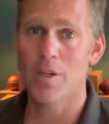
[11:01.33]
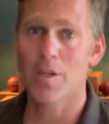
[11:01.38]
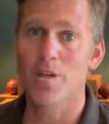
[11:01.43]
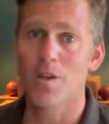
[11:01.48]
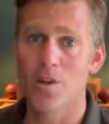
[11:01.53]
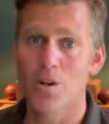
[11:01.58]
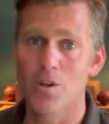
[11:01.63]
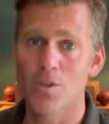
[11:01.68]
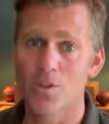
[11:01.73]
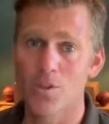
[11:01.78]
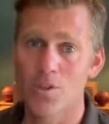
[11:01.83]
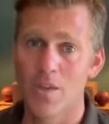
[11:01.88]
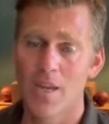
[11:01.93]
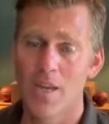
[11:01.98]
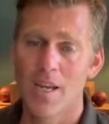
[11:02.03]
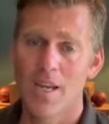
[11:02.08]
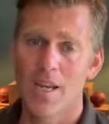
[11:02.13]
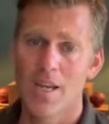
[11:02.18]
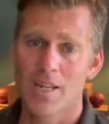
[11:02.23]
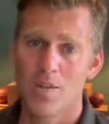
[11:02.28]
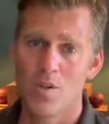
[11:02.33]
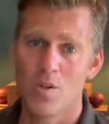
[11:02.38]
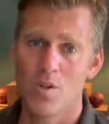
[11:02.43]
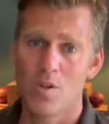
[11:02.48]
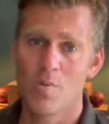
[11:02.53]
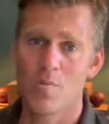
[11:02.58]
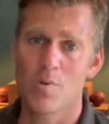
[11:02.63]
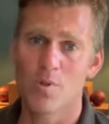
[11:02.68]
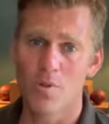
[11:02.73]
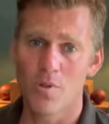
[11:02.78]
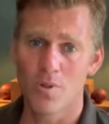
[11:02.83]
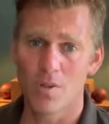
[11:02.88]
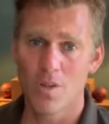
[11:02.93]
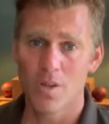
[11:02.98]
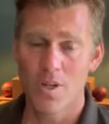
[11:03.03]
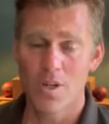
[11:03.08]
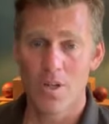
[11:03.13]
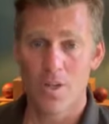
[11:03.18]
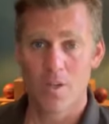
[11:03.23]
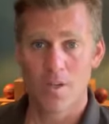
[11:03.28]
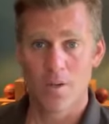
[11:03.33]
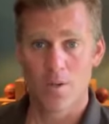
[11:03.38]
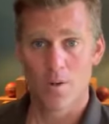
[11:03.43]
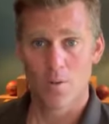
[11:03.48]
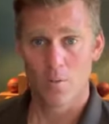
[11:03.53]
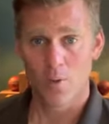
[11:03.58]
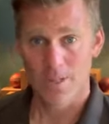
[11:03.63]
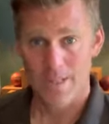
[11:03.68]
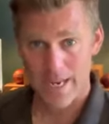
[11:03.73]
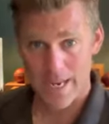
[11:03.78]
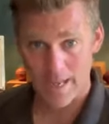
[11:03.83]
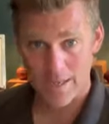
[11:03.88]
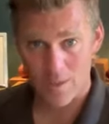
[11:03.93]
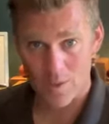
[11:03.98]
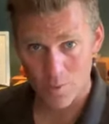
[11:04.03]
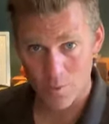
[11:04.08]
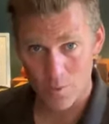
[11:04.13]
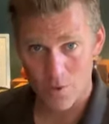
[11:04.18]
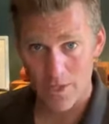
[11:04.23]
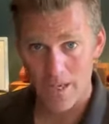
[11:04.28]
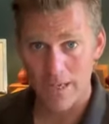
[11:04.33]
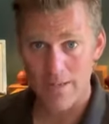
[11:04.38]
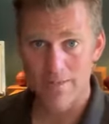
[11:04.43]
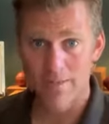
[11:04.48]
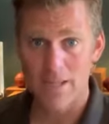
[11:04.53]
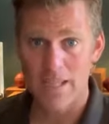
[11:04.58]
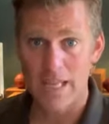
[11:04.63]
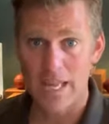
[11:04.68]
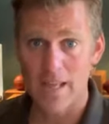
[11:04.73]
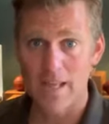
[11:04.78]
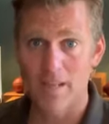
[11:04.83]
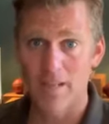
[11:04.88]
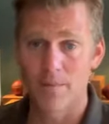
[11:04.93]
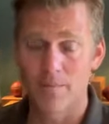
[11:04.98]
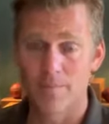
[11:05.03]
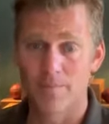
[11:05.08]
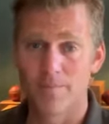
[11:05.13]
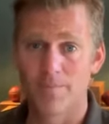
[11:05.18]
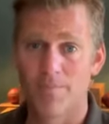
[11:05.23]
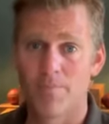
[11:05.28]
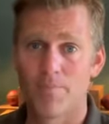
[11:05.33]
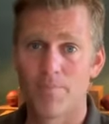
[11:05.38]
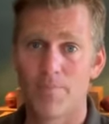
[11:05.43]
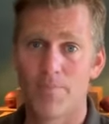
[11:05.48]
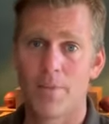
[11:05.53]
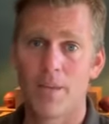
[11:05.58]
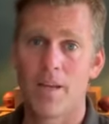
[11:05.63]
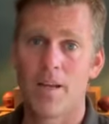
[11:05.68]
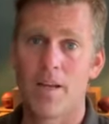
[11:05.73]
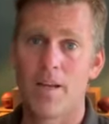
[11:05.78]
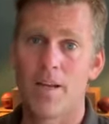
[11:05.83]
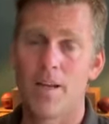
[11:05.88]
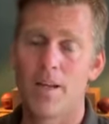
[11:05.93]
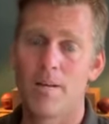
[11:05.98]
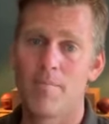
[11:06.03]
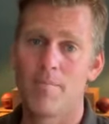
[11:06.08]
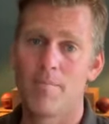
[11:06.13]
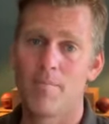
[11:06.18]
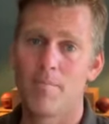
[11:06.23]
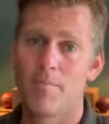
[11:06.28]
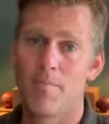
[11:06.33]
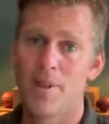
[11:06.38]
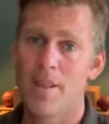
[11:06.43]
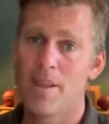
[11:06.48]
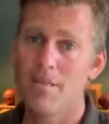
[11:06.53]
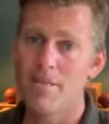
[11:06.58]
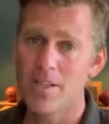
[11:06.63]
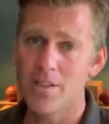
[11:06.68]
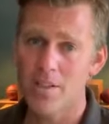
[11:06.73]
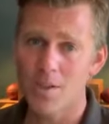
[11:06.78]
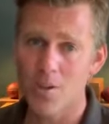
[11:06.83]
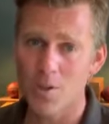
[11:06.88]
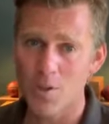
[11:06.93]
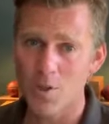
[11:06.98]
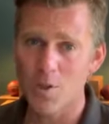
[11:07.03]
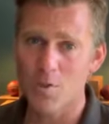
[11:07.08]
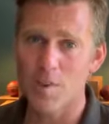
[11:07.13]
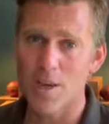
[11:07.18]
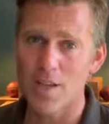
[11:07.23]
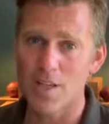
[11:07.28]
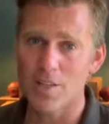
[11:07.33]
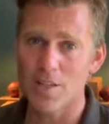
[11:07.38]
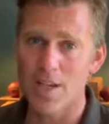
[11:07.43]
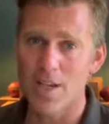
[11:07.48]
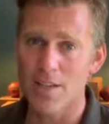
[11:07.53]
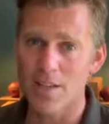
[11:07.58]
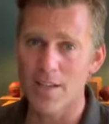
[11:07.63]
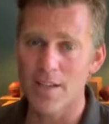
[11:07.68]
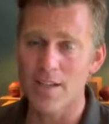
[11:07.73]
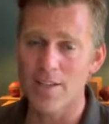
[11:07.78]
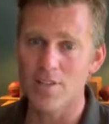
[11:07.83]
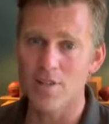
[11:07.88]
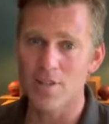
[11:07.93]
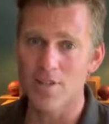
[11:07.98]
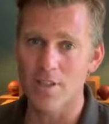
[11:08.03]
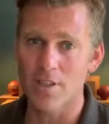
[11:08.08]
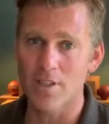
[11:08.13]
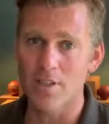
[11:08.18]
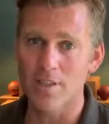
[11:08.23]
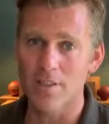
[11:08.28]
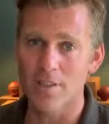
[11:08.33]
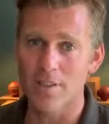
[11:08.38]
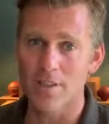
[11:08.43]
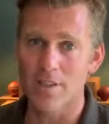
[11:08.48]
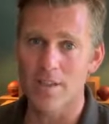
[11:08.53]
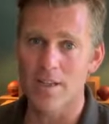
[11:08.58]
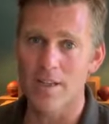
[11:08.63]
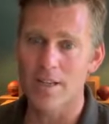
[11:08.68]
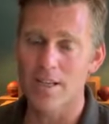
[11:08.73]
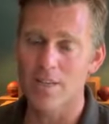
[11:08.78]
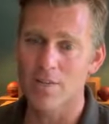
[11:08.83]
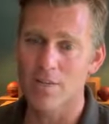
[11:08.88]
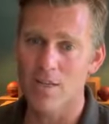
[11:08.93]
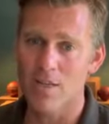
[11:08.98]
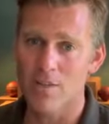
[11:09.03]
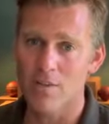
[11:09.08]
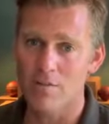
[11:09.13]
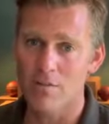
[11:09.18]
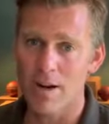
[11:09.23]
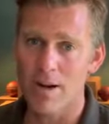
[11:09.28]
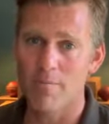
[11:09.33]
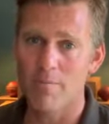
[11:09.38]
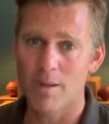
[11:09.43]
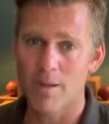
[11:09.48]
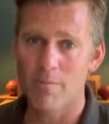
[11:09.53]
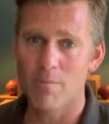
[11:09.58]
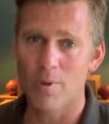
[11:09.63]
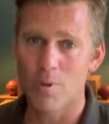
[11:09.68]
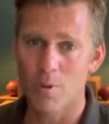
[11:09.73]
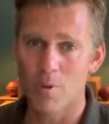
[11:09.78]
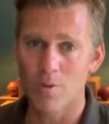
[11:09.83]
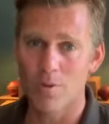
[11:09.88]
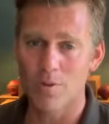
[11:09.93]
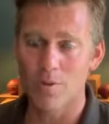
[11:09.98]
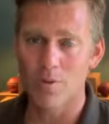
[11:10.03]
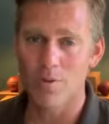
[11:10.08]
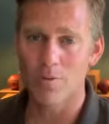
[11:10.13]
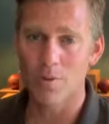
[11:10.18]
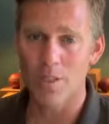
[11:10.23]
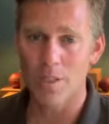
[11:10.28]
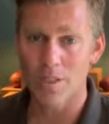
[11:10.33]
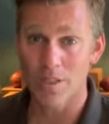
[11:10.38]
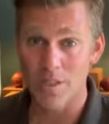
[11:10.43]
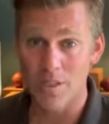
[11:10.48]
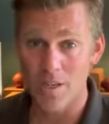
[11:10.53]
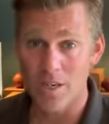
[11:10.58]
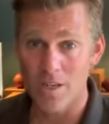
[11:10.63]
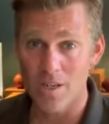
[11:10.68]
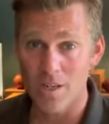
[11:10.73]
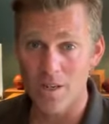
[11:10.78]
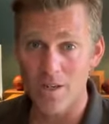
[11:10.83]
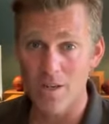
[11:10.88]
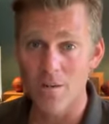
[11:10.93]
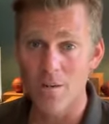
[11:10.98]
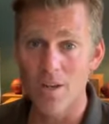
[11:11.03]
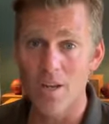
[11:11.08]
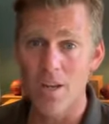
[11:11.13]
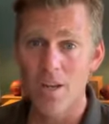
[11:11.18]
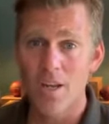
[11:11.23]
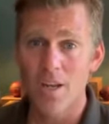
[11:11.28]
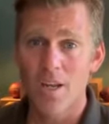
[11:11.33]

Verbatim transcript: because as humans, we tend to want to live together. Um, but there is a lot of space out there still. Uh, it's incredibly important that we continue